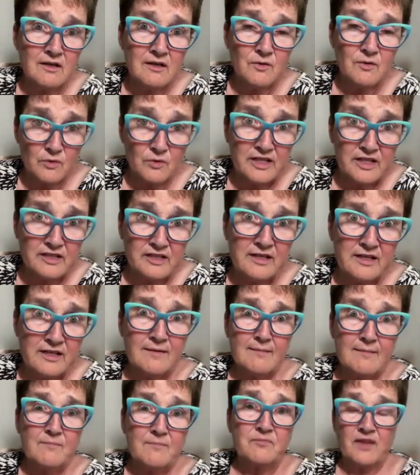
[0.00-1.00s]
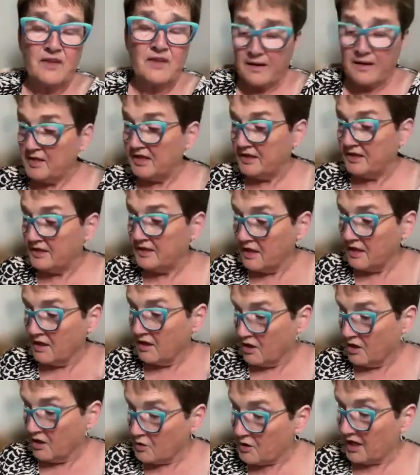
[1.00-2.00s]
really I mean,
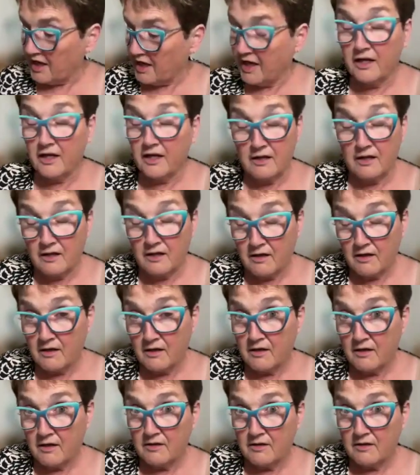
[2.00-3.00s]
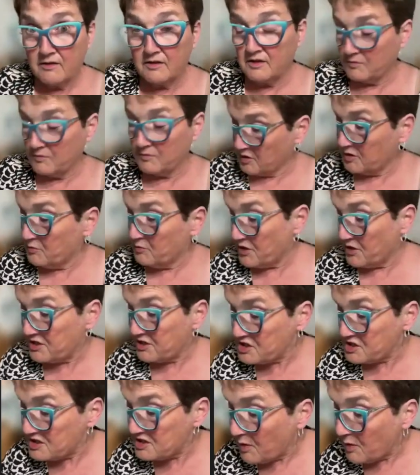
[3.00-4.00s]
okay,
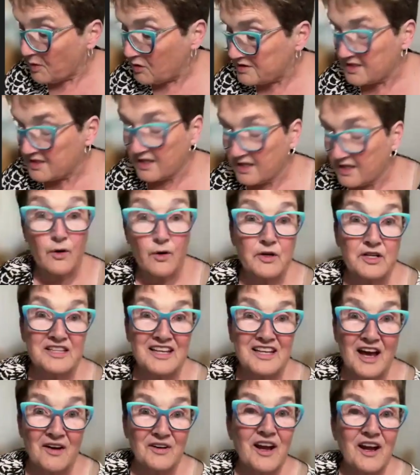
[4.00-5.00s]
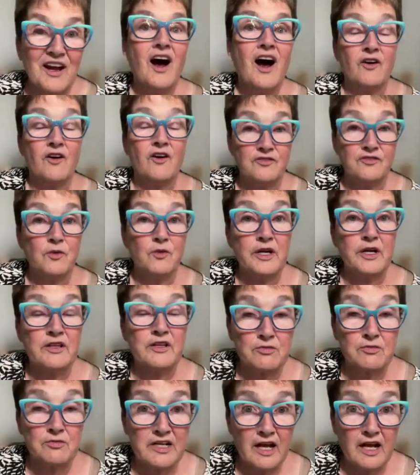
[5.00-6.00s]
impressions bowls, I wrote it down, are
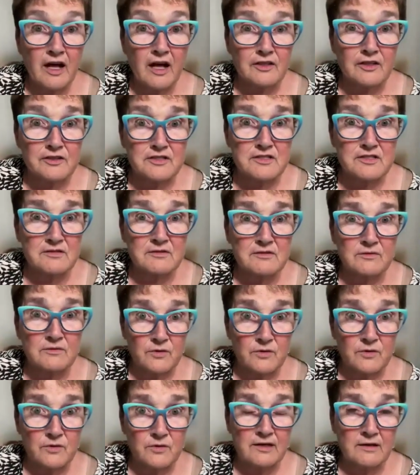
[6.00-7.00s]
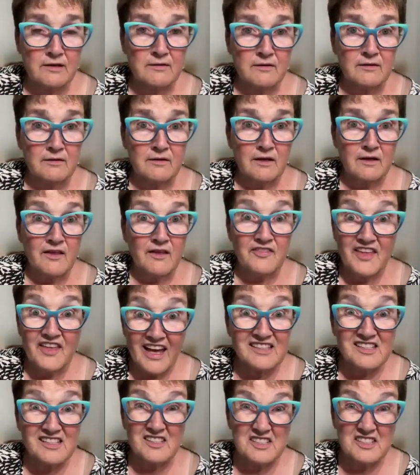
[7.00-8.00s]
$43, right?
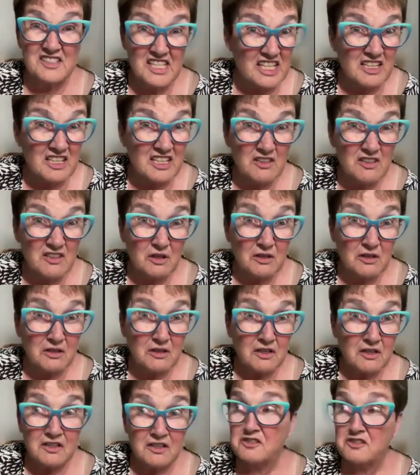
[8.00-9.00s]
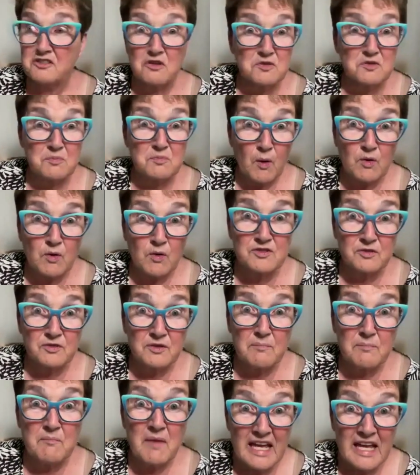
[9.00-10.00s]
That's a deal because those bowls are
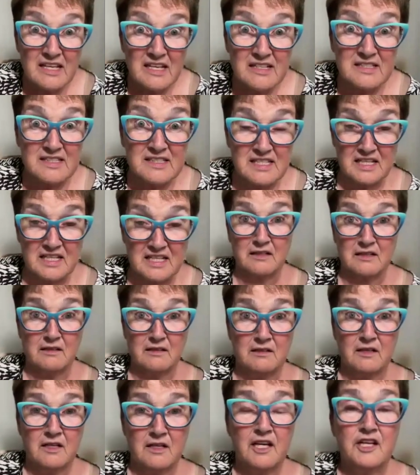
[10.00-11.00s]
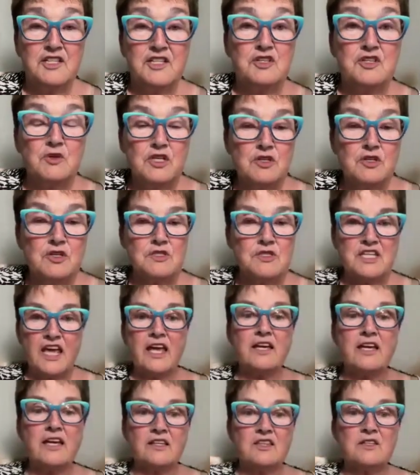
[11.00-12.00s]
amazing. Do you
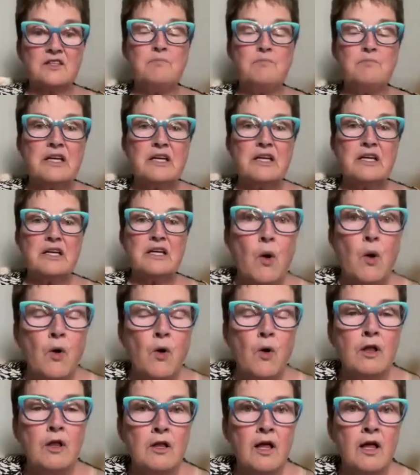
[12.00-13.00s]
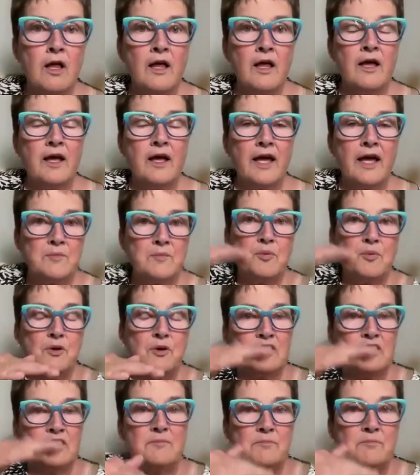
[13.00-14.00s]
take the big bowl and
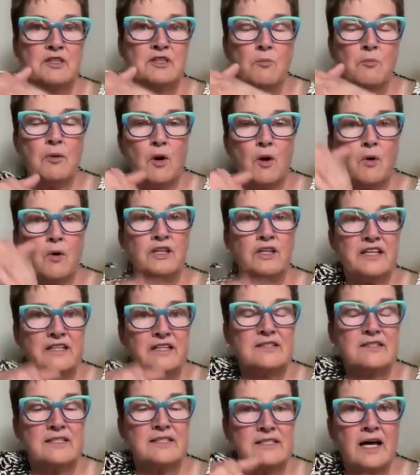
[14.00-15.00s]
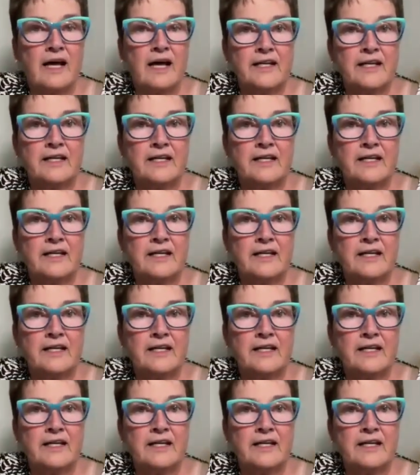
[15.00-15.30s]
put the middle bowl inside